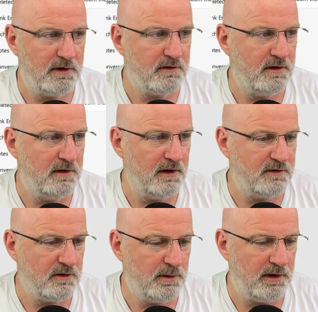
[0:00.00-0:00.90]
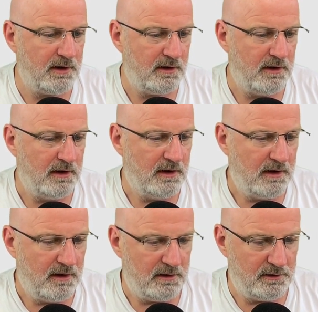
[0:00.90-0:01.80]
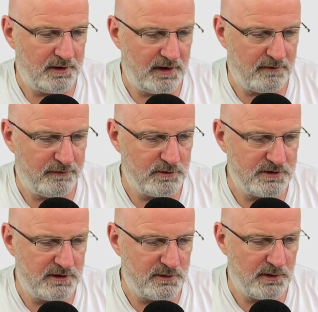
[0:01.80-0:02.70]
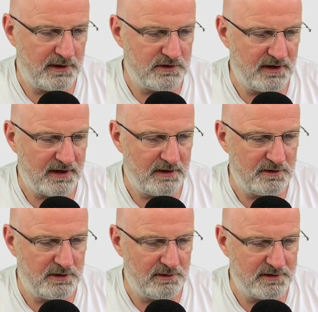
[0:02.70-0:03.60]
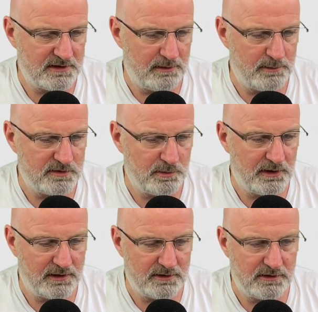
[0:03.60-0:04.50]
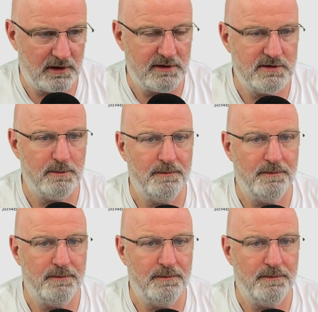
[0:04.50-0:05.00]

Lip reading: And let's come in here and look at that 1420. Check out the new list item if someone added an item.